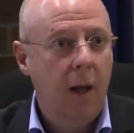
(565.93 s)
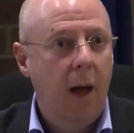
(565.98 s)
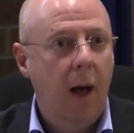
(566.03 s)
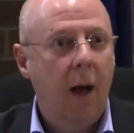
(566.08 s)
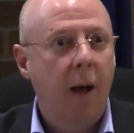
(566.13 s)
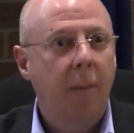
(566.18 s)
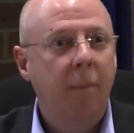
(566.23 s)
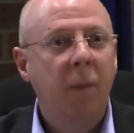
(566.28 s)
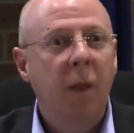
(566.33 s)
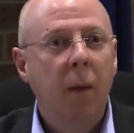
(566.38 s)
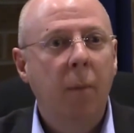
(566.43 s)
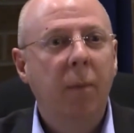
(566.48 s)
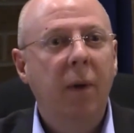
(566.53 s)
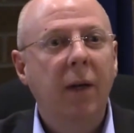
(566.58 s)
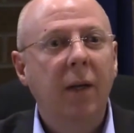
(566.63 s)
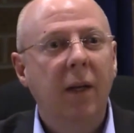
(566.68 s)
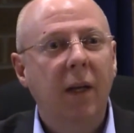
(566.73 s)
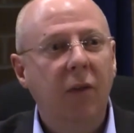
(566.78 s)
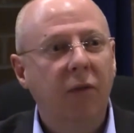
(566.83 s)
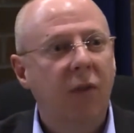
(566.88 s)

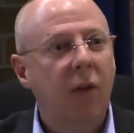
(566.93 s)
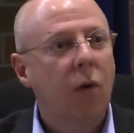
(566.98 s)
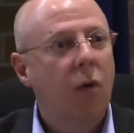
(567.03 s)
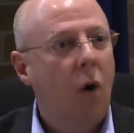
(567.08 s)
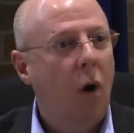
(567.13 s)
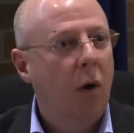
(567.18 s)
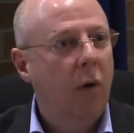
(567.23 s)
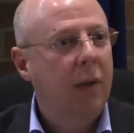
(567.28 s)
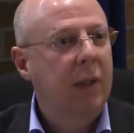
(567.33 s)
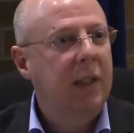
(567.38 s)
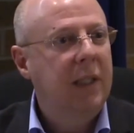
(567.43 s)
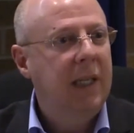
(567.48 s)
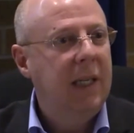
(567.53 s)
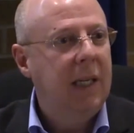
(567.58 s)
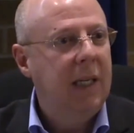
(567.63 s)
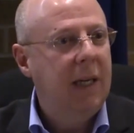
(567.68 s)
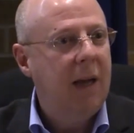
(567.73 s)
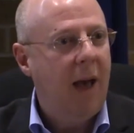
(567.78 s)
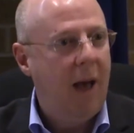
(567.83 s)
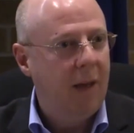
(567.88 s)
But if there are
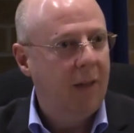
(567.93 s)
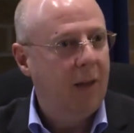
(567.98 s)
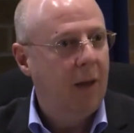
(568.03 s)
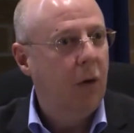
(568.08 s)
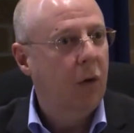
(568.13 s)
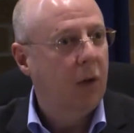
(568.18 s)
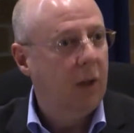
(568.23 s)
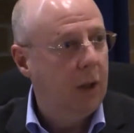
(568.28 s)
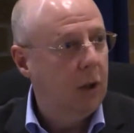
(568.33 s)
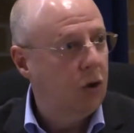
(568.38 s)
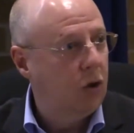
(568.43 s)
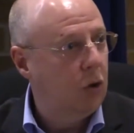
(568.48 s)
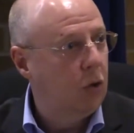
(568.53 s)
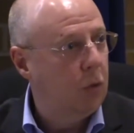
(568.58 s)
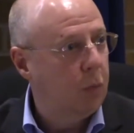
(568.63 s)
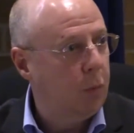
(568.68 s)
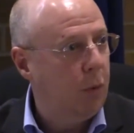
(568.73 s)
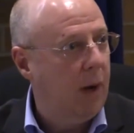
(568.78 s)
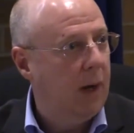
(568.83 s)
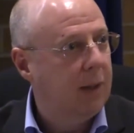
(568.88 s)
indeed ethical
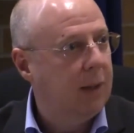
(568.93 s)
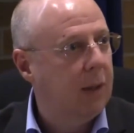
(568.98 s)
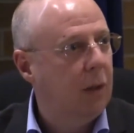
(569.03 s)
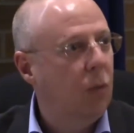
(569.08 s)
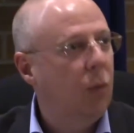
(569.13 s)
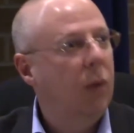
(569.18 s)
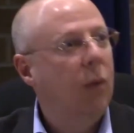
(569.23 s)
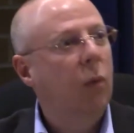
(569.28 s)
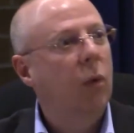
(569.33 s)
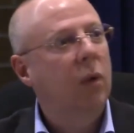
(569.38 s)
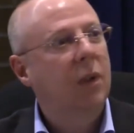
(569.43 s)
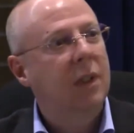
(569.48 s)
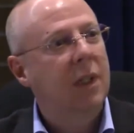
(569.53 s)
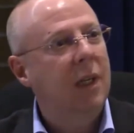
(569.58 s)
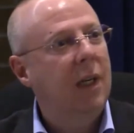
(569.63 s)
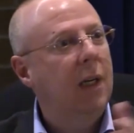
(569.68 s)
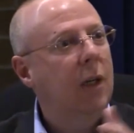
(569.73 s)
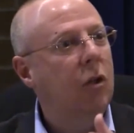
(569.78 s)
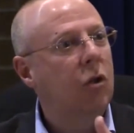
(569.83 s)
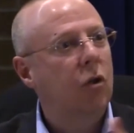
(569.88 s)
issues present, we will
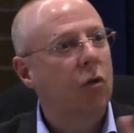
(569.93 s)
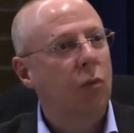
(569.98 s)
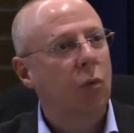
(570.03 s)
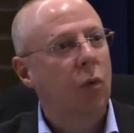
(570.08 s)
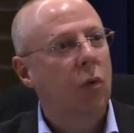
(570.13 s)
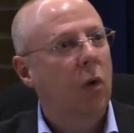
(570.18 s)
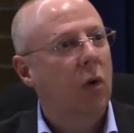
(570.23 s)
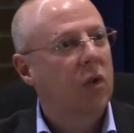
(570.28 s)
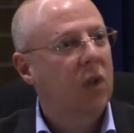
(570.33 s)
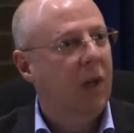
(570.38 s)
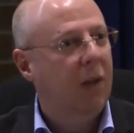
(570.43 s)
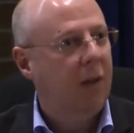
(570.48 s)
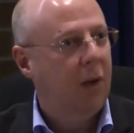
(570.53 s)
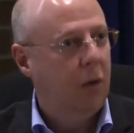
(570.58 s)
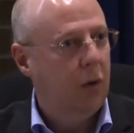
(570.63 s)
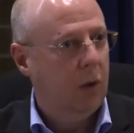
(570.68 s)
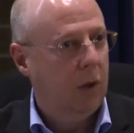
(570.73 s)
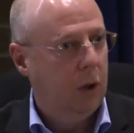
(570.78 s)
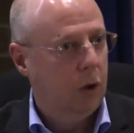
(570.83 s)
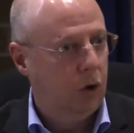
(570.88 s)
tease through those
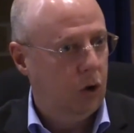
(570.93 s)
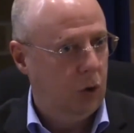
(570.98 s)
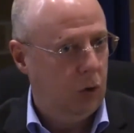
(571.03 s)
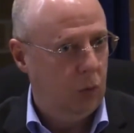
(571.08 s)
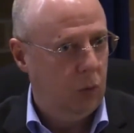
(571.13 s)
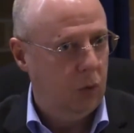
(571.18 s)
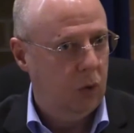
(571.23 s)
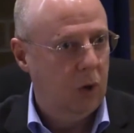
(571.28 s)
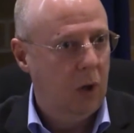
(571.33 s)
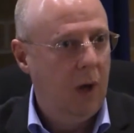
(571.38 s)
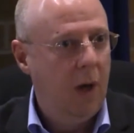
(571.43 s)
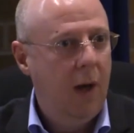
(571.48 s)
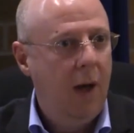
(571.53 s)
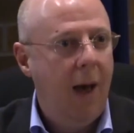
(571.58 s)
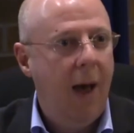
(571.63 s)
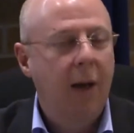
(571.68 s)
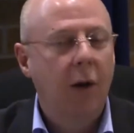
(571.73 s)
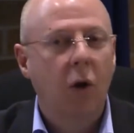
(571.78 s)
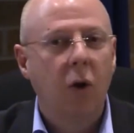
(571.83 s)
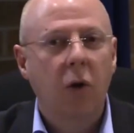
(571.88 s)
ethical issues
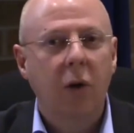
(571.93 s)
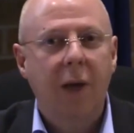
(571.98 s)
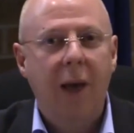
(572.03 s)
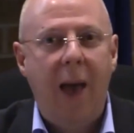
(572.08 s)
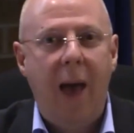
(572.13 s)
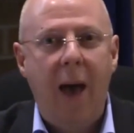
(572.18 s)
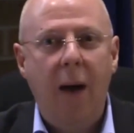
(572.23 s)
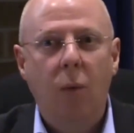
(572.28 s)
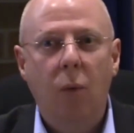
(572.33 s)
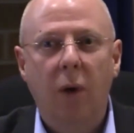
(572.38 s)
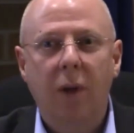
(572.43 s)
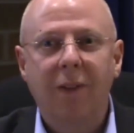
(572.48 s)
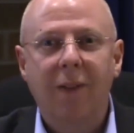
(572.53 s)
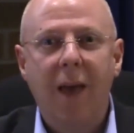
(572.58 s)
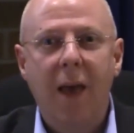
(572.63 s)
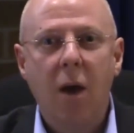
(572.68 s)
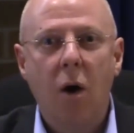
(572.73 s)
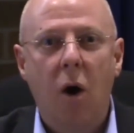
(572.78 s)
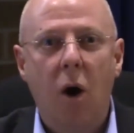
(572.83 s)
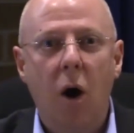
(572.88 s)
and look at what
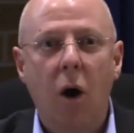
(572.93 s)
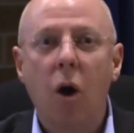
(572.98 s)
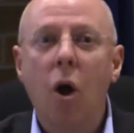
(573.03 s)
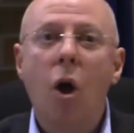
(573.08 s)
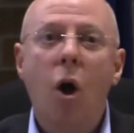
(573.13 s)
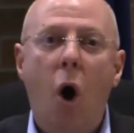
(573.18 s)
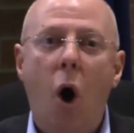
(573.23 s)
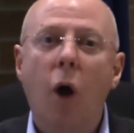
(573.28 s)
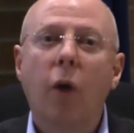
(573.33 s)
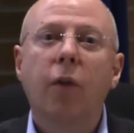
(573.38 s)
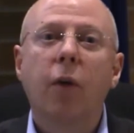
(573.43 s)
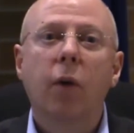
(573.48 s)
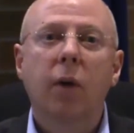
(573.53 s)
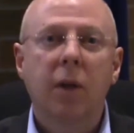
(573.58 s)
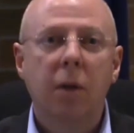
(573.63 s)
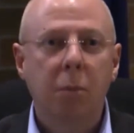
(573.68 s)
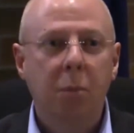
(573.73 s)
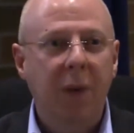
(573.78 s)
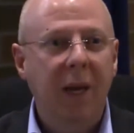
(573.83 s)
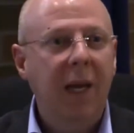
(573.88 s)
they are. Are there
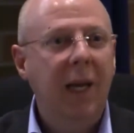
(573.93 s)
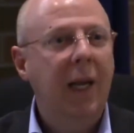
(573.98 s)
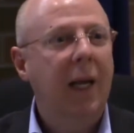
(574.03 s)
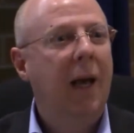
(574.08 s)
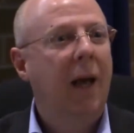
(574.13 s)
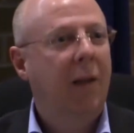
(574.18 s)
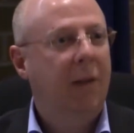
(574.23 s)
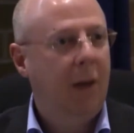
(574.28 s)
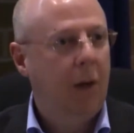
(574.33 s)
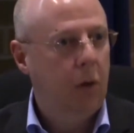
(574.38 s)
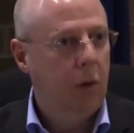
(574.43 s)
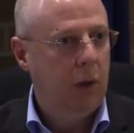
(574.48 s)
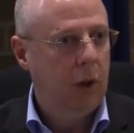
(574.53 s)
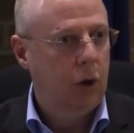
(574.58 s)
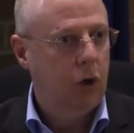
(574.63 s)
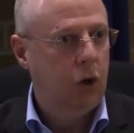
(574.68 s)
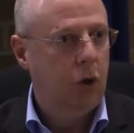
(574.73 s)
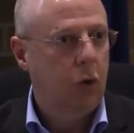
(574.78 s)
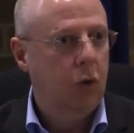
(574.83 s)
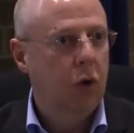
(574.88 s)
competing ethical
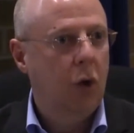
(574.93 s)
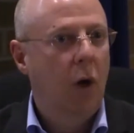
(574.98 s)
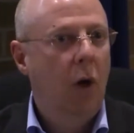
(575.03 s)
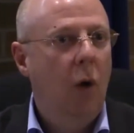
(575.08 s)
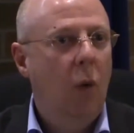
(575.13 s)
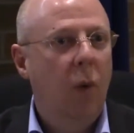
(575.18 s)
issues?